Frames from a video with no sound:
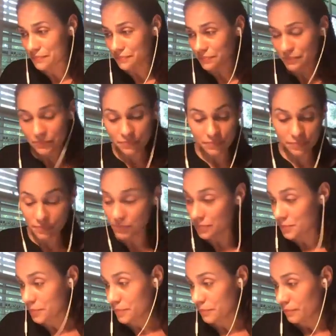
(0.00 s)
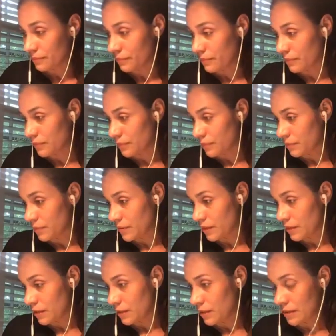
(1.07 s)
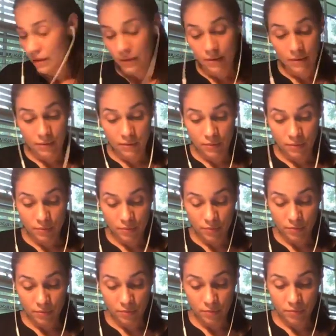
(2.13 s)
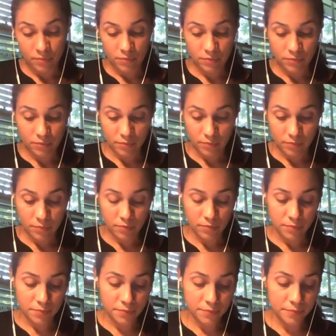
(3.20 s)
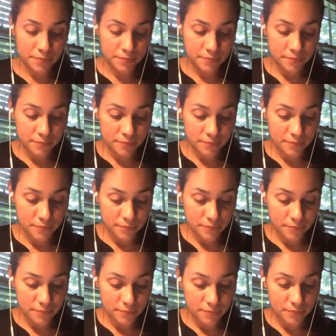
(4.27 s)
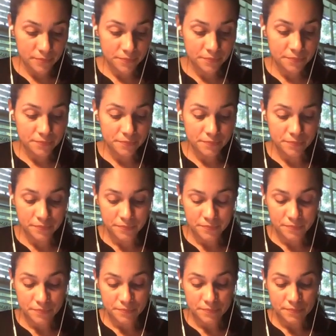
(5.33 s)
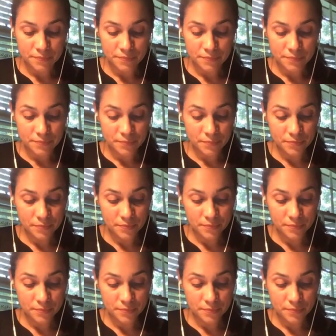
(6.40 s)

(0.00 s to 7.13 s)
(no one is talking)